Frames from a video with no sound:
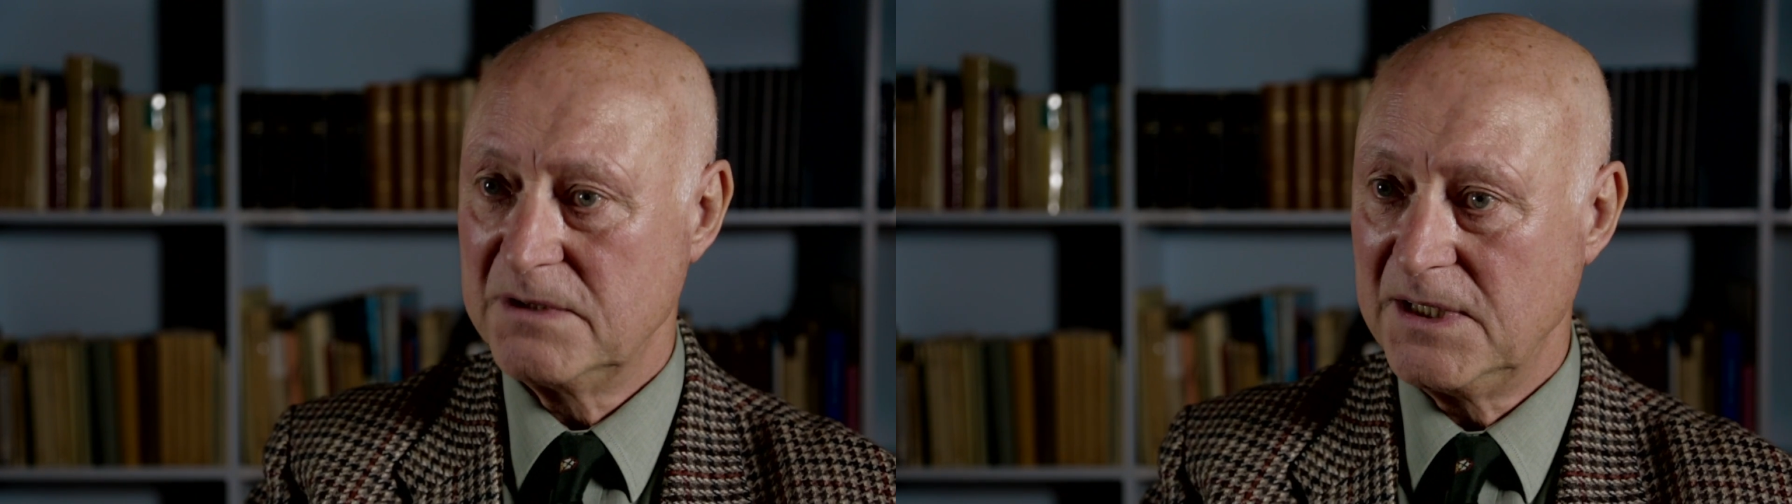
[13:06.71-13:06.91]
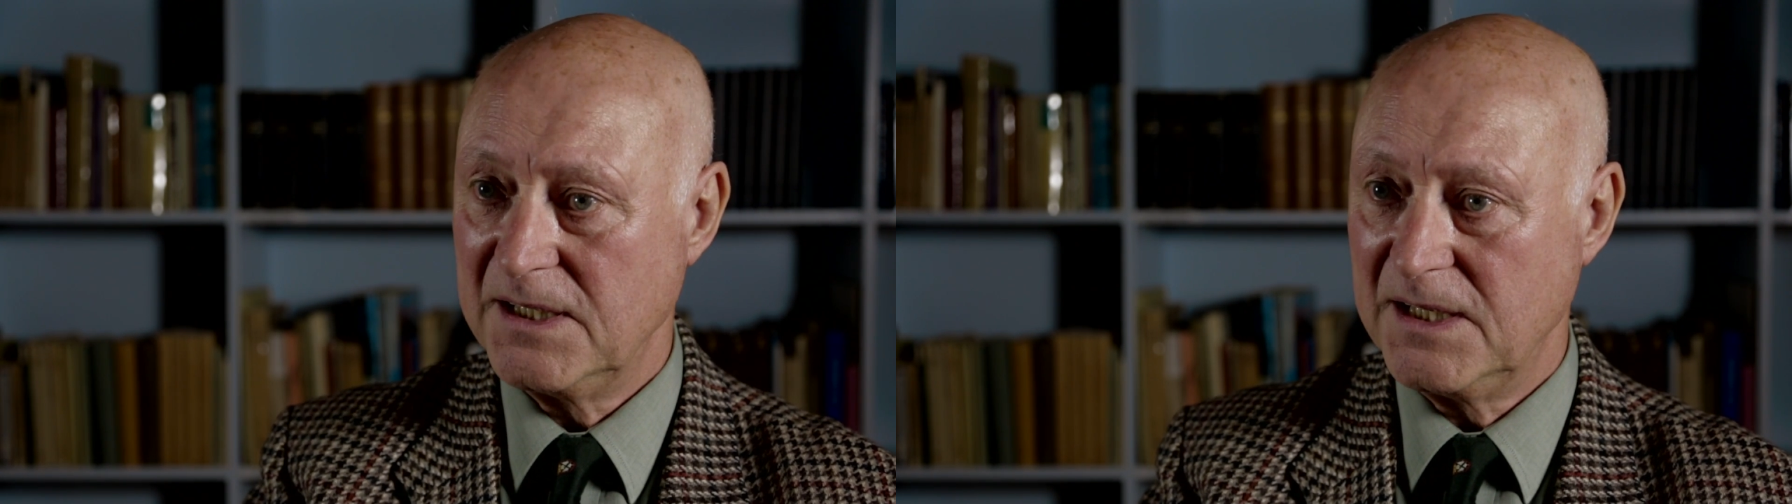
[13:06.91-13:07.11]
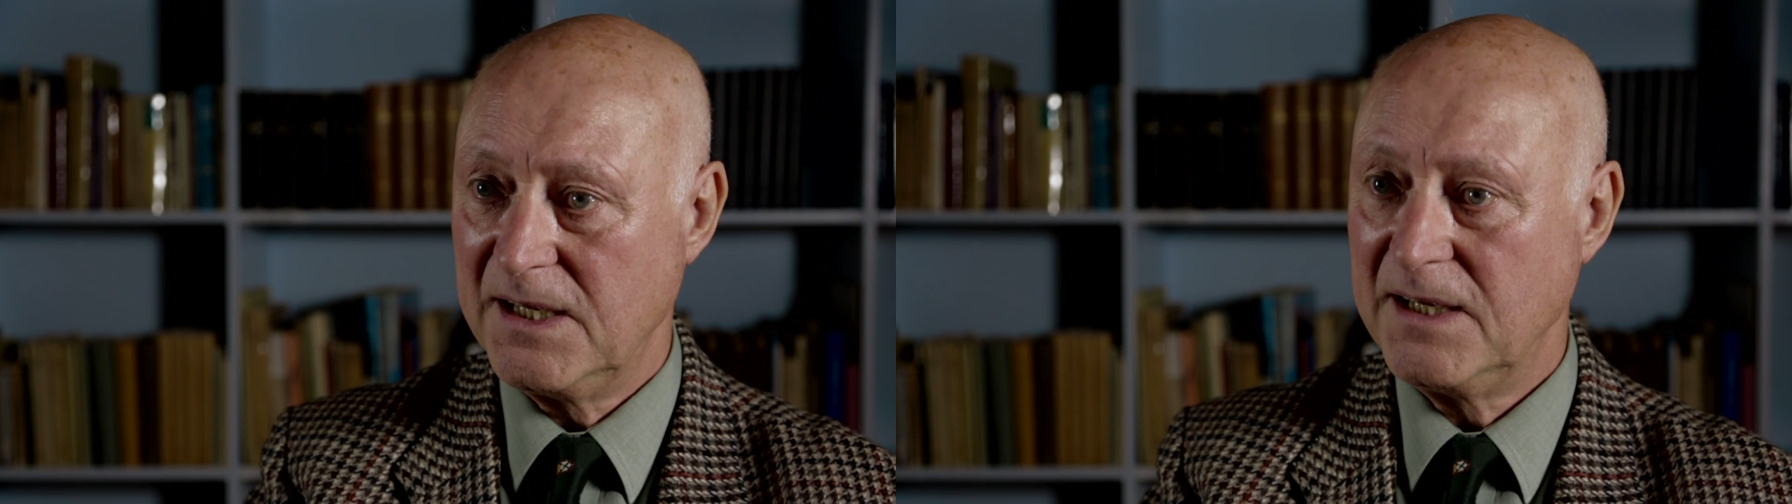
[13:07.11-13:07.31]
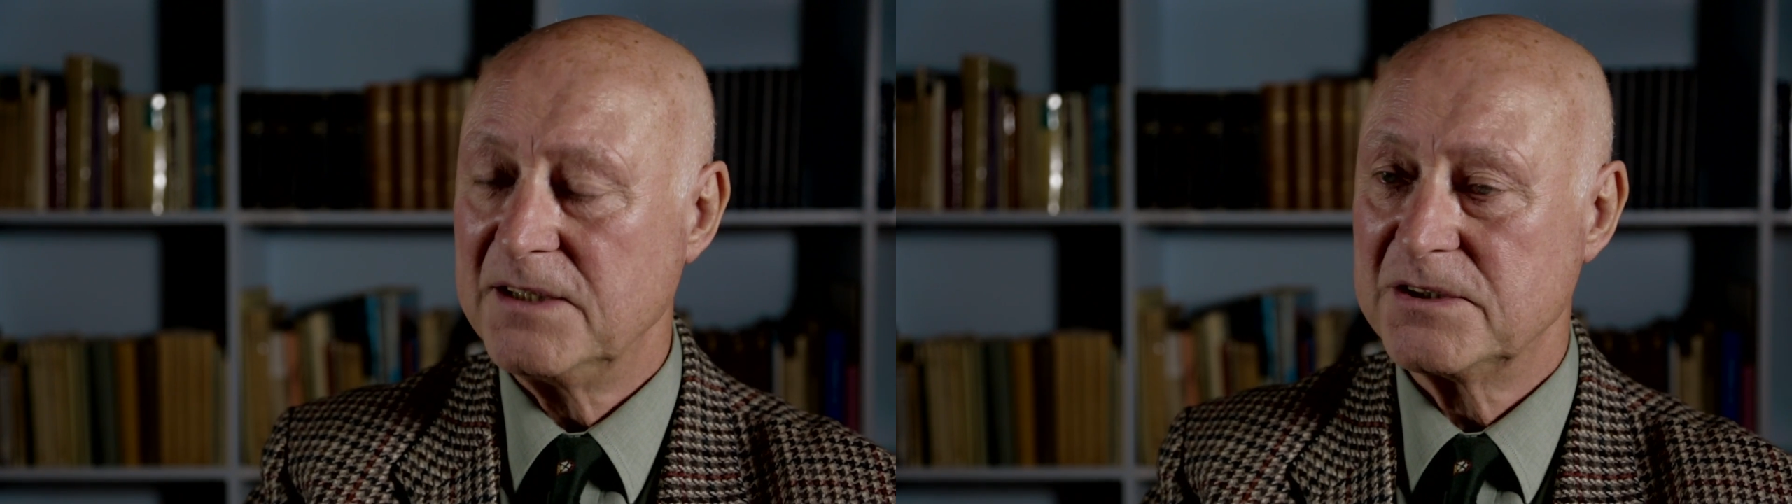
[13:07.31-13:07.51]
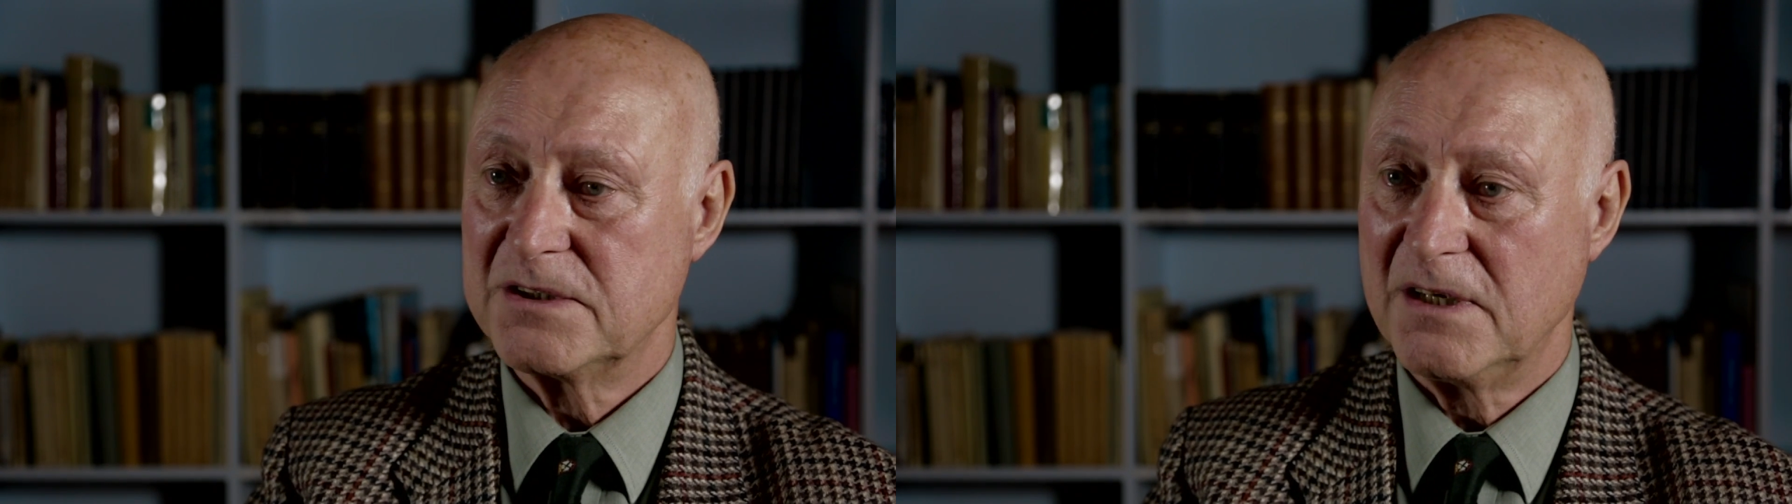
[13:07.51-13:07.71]
DNA
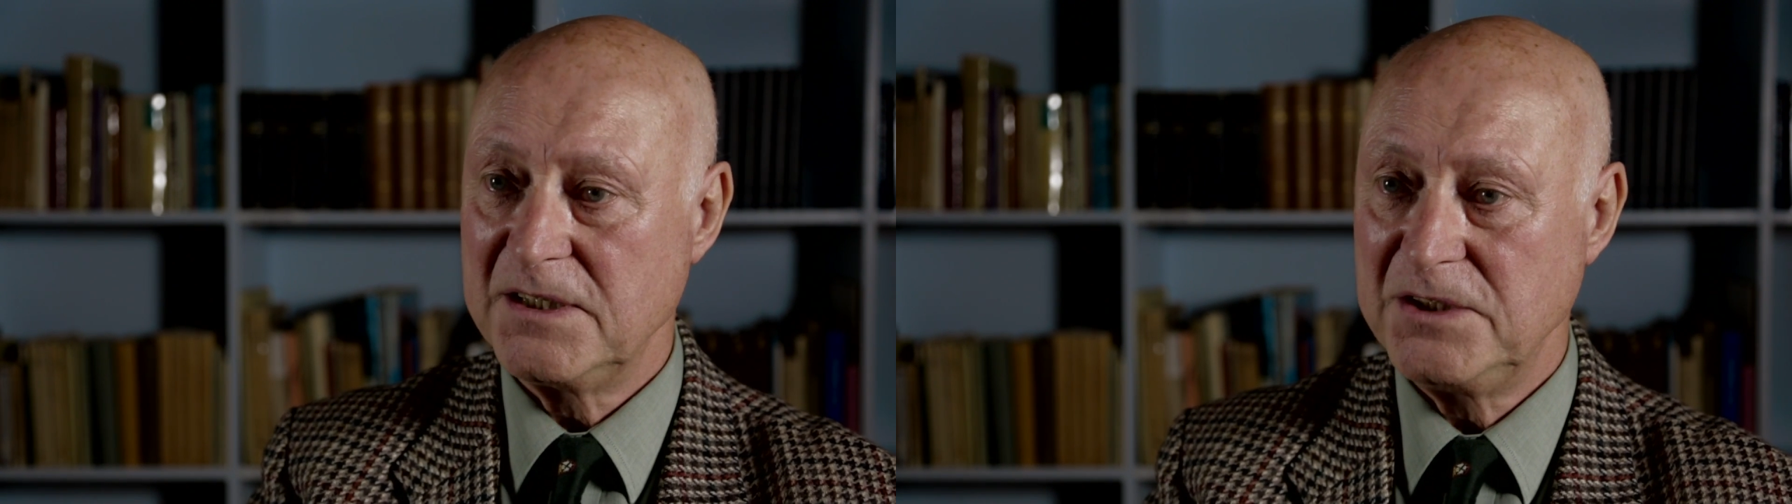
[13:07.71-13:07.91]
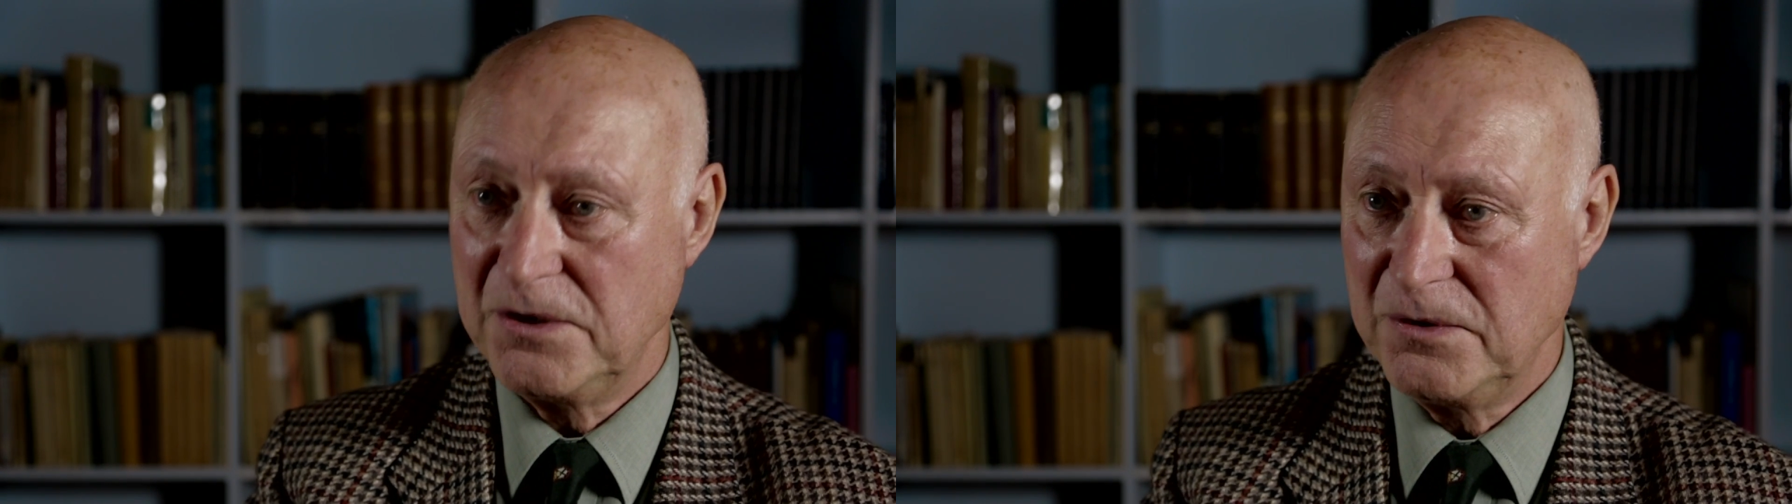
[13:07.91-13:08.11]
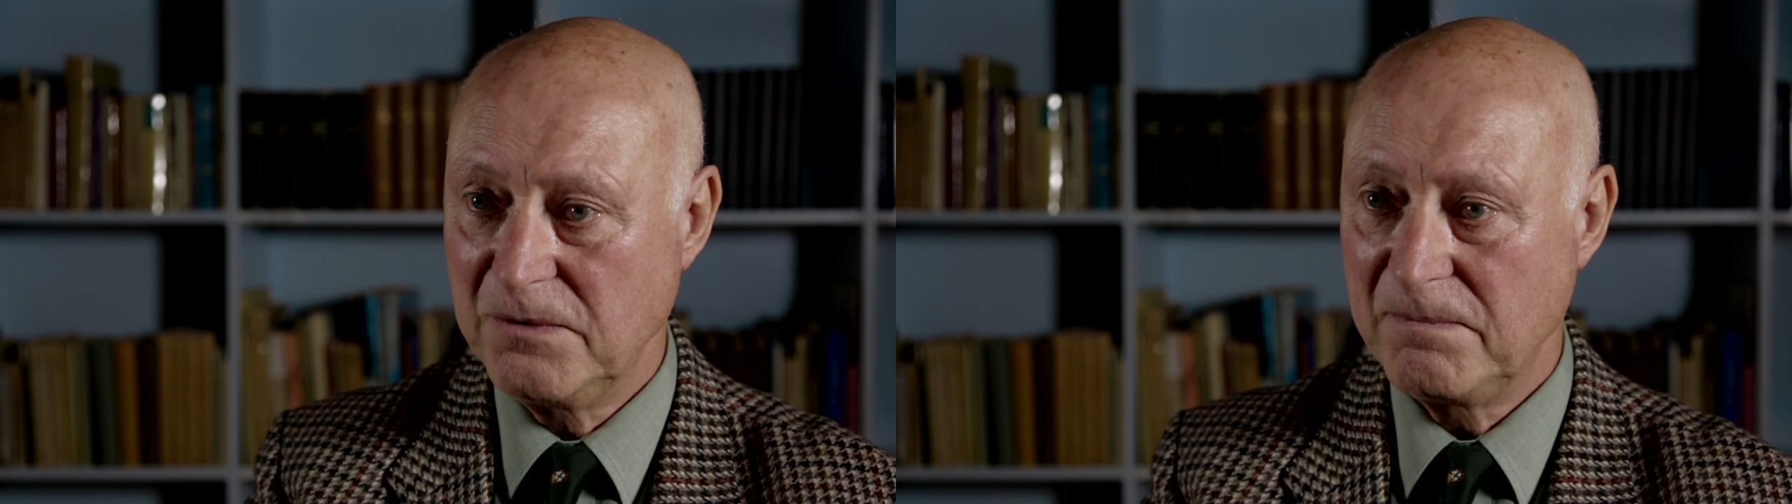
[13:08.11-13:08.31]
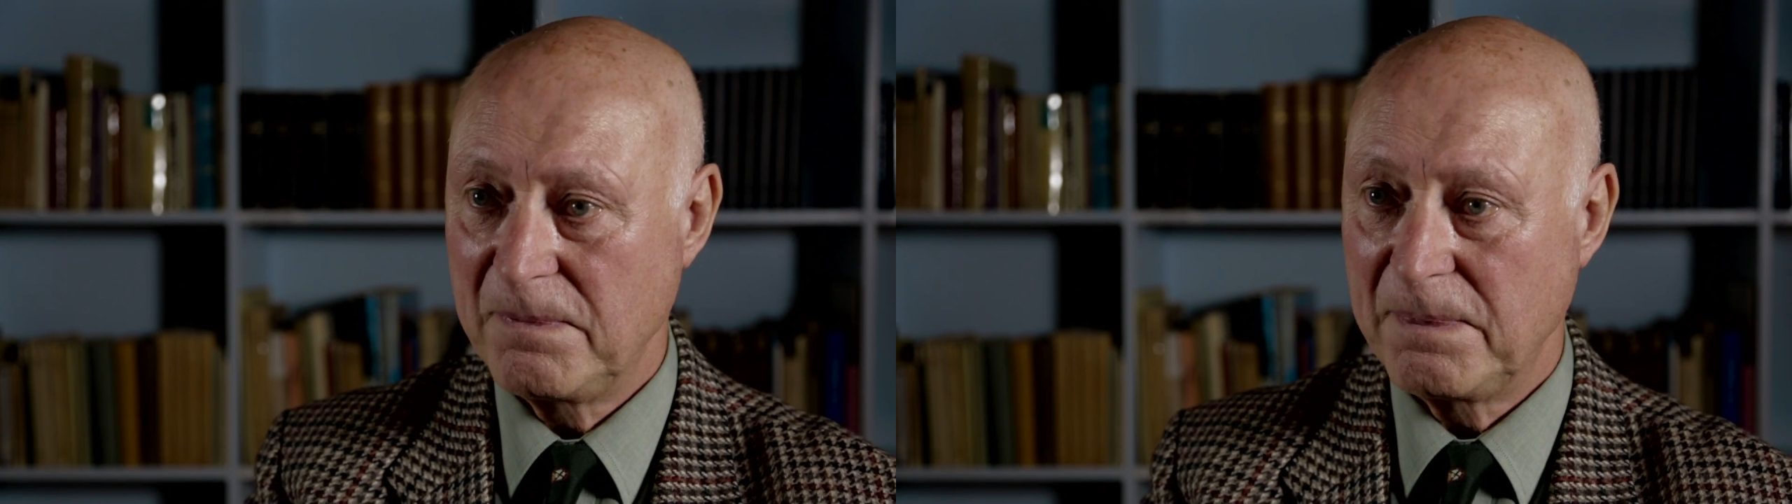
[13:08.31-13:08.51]
inside you,